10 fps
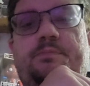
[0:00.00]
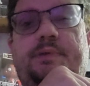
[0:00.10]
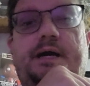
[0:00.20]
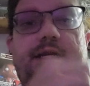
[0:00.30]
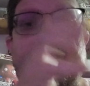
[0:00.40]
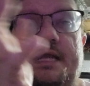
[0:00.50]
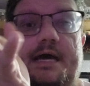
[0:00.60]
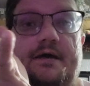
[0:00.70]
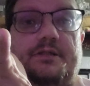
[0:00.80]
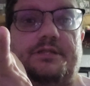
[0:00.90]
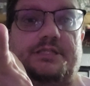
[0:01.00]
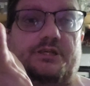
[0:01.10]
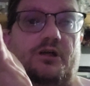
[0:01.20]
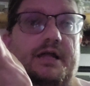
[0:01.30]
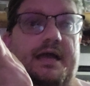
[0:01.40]
But yeah,
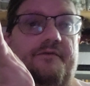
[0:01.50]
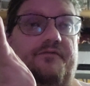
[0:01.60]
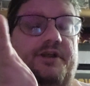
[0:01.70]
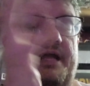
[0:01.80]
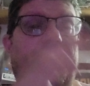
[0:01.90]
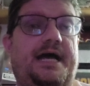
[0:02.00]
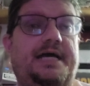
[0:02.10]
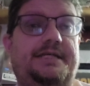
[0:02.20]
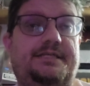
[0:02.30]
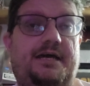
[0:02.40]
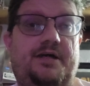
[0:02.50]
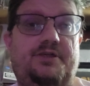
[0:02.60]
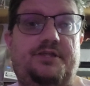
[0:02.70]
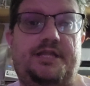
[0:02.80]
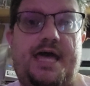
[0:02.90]
that's all I got for you guys.
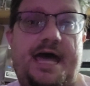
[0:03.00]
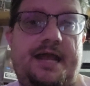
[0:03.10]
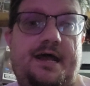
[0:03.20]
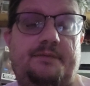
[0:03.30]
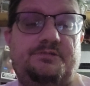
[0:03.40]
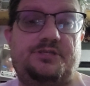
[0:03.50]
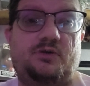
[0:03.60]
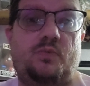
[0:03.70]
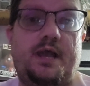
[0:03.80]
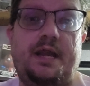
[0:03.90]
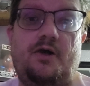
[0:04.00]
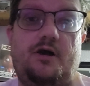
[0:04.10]
Other than that, I'm still waiting